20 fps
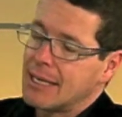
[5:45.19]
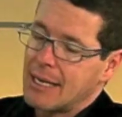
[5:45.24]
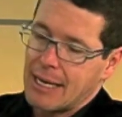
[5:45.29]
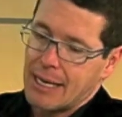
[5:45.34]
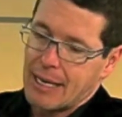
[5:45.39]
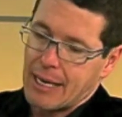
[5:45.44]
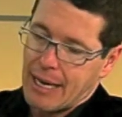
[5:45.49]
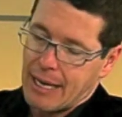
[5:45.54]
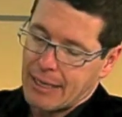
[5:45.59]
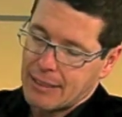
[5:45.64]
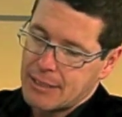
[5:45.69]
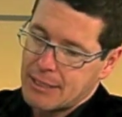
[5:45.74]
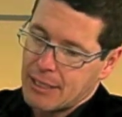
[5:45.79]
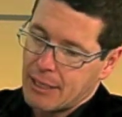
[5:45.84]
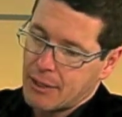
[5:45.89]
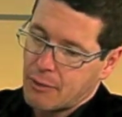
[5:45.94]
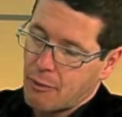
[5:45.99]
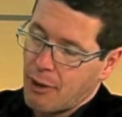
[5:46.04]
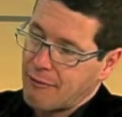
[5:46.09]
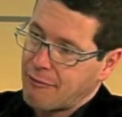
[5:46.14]
And
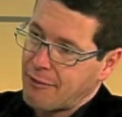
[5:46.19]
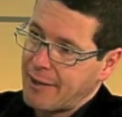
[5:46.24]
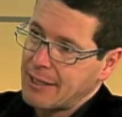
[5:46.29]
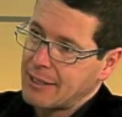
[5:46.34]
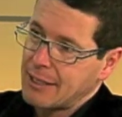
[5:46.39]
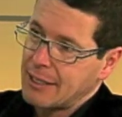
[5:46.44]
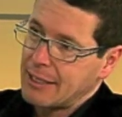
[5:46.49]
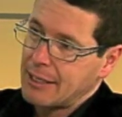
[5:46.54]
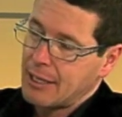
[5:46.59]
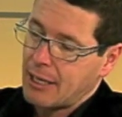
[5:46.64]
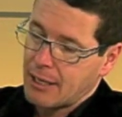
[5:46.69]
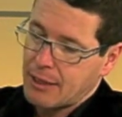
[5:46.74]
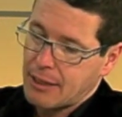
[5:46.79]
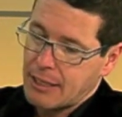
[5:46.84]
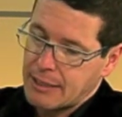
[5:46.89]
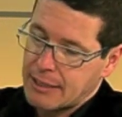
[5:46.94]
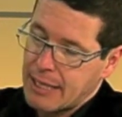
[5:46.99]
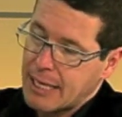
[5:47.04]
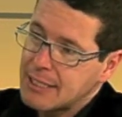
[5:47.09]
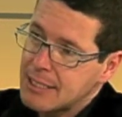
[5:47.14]
so, quite frankly, I
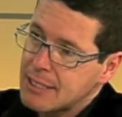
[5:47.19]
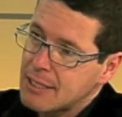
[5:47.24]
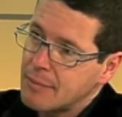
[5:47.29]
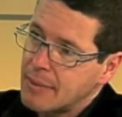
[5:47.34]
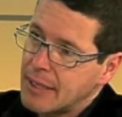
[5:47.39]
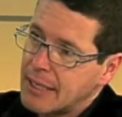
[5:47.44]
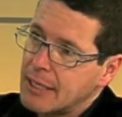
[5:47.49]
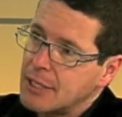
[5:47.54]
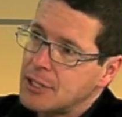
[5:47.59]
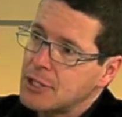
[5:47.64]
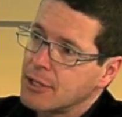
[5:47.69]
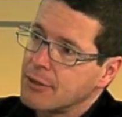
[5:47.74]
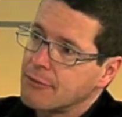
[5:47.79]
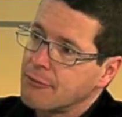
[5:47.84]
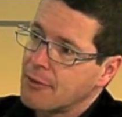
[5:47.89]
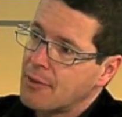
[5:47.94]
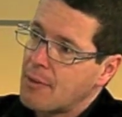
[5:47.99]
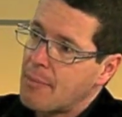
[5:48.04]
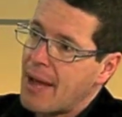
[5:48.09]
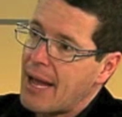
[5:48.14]
think that's the big issue
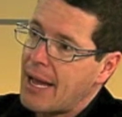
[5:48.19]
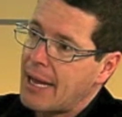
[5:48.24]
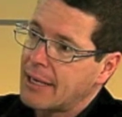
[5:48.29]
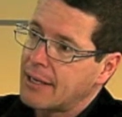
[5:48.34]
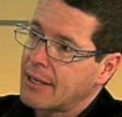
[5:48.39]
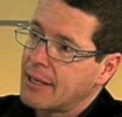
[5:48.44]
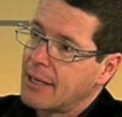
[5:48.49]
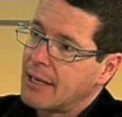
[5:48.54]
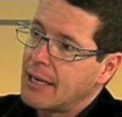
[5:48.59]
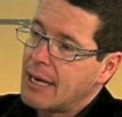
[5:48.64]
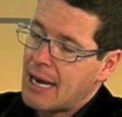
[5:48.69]
for the bank.